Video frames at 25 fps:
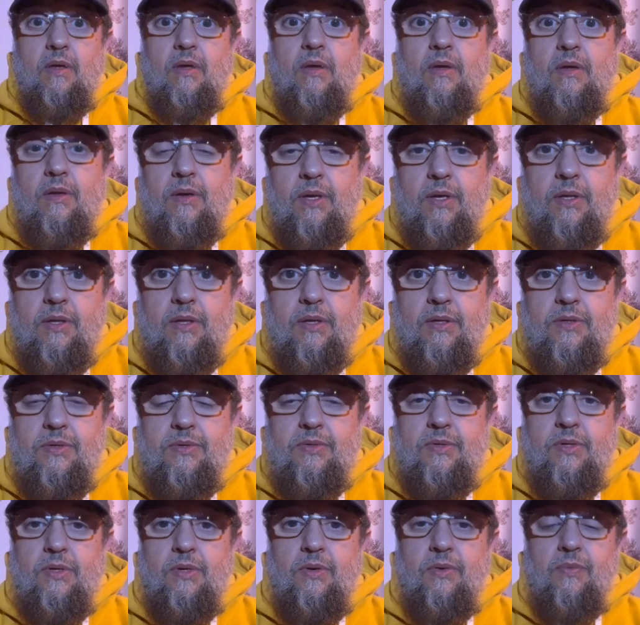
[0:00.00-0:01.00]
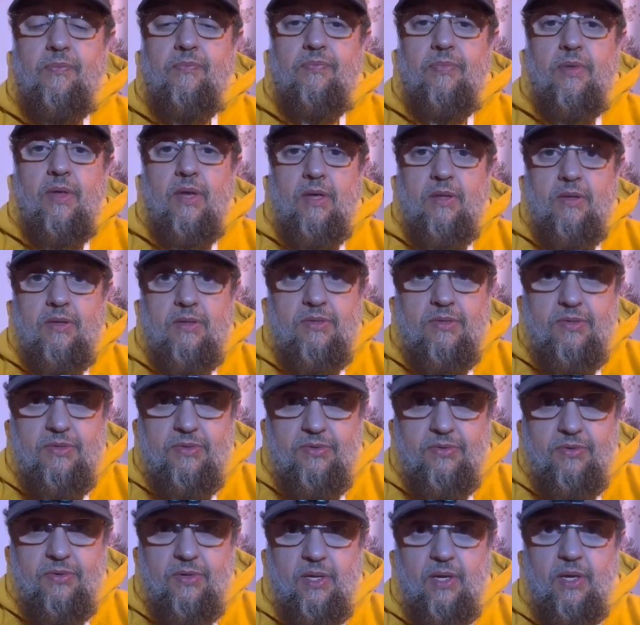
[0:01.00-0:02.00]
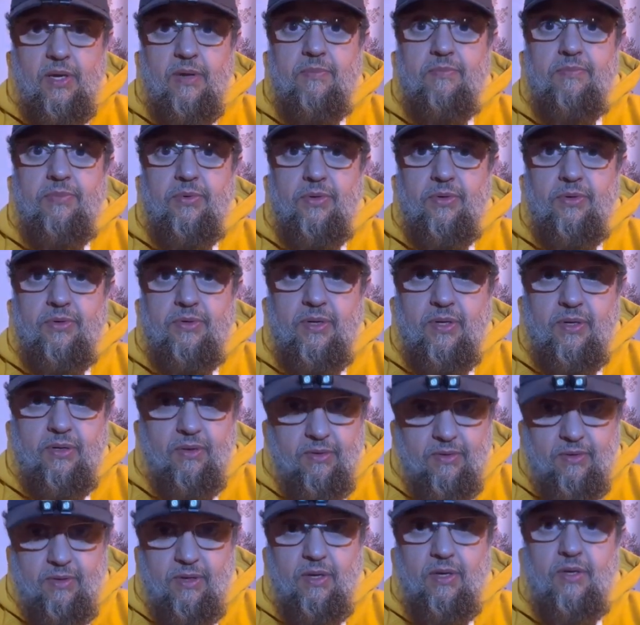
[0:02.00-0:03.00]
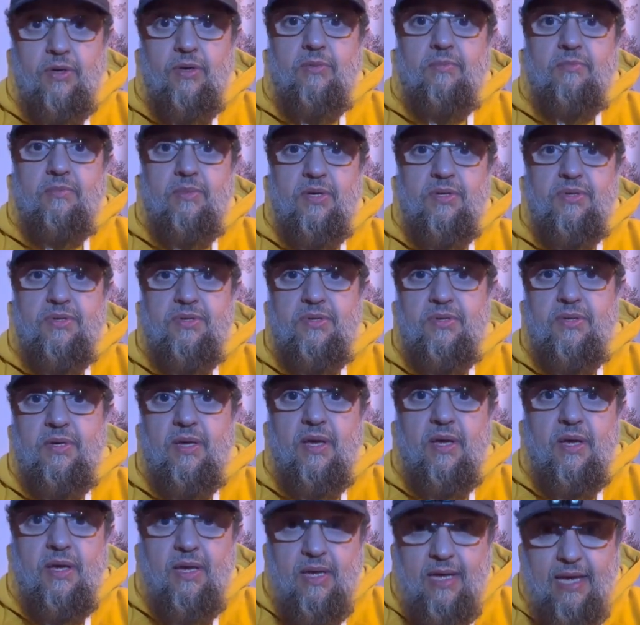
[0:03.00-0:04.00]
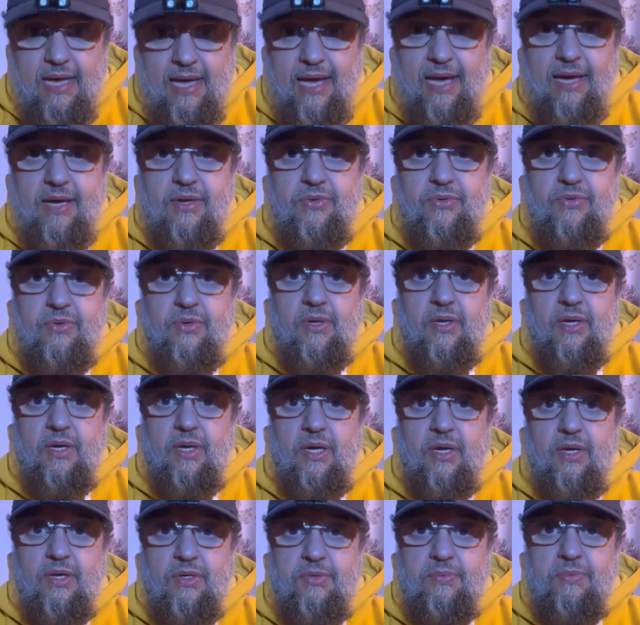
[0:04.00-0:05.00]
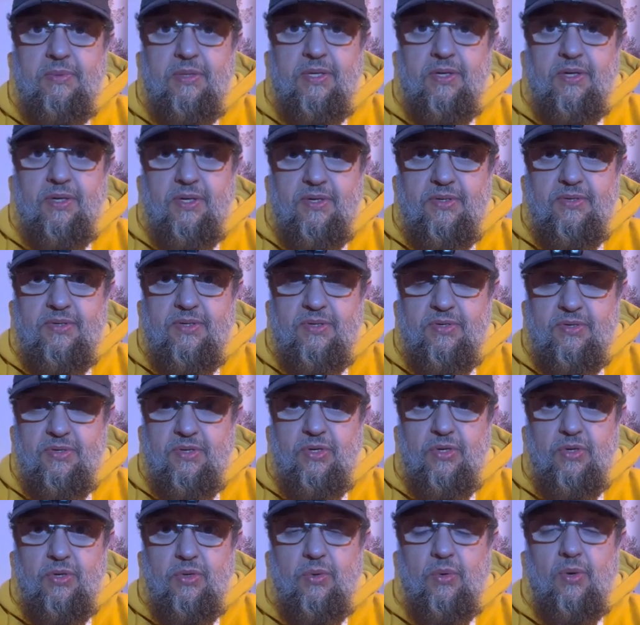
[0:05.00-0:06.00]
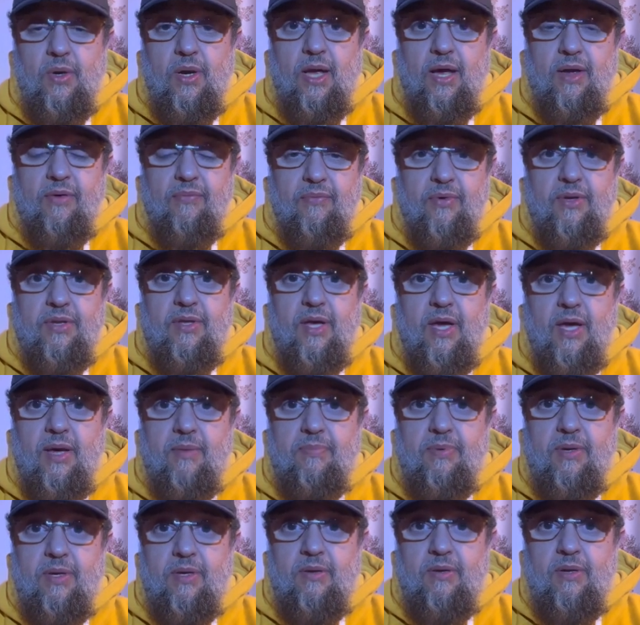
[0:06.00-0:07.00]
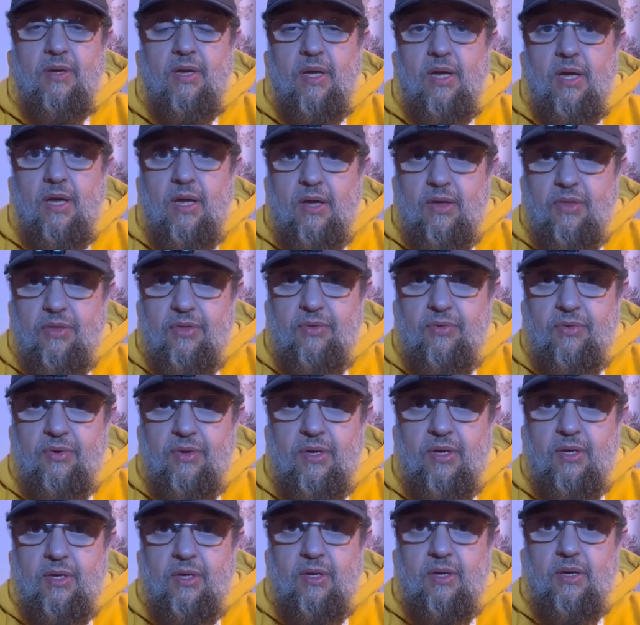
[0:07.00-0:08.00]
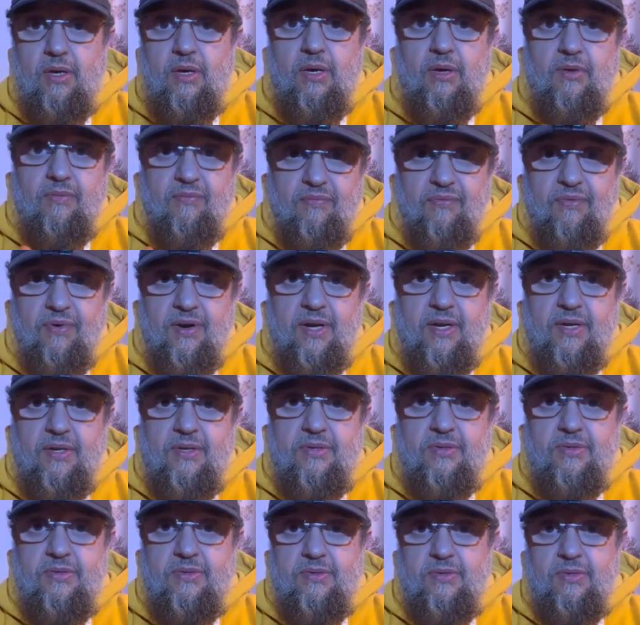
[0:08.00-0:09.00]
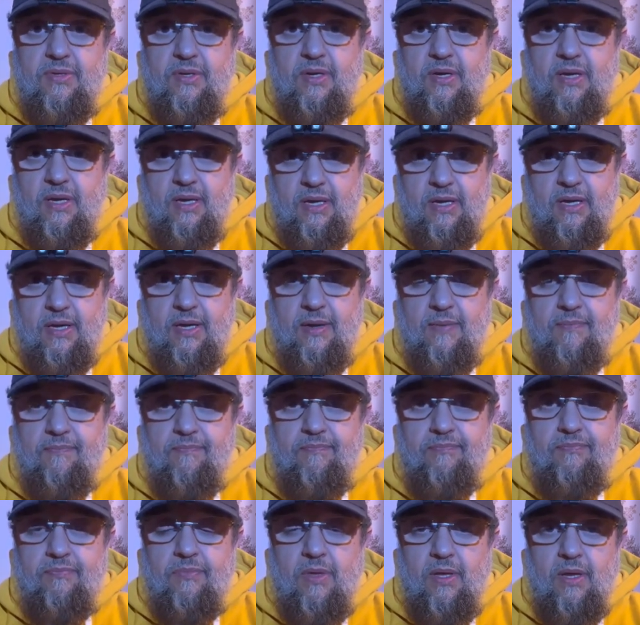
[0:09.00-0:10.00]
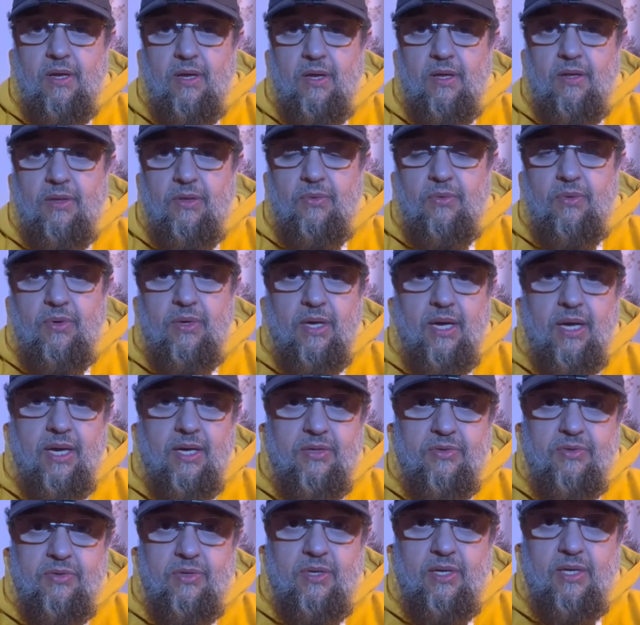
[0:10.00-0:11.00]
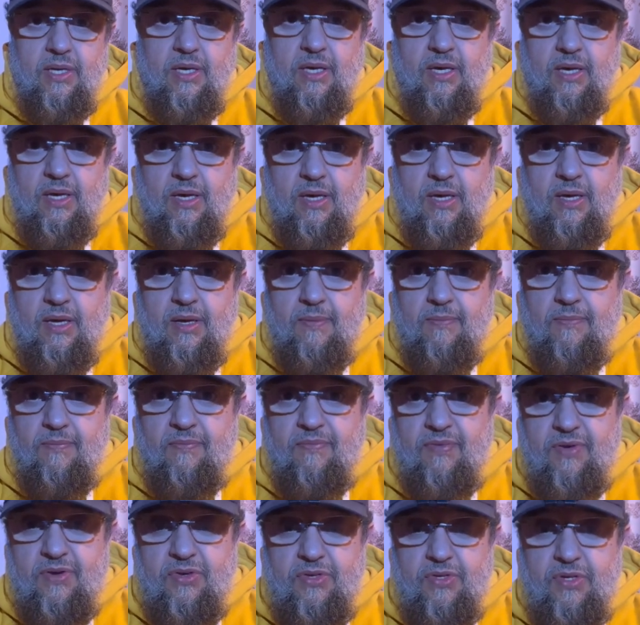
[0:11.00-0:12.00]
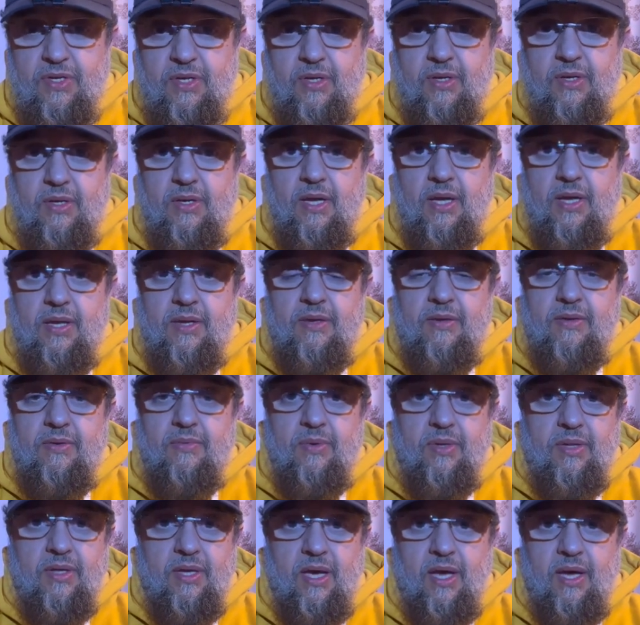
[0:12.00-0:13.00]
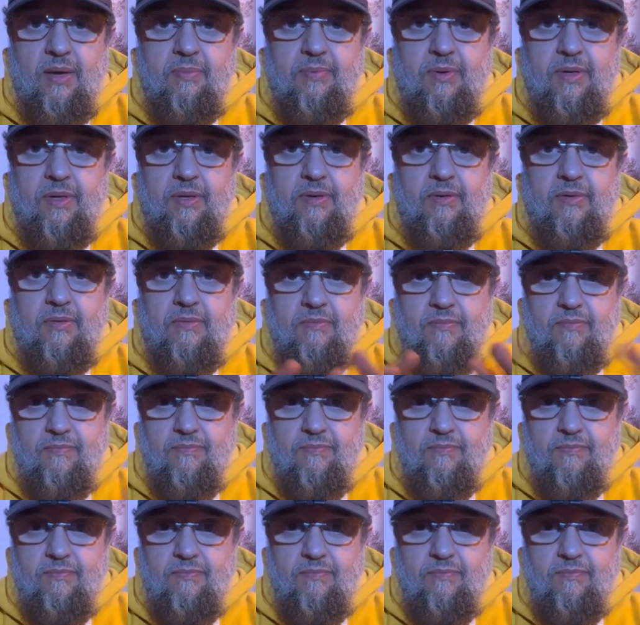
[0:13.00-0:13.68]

Greetings to you. This is really important. You must actually experience this in your life. What happened? Three friends, they were actually fishing, and what happened?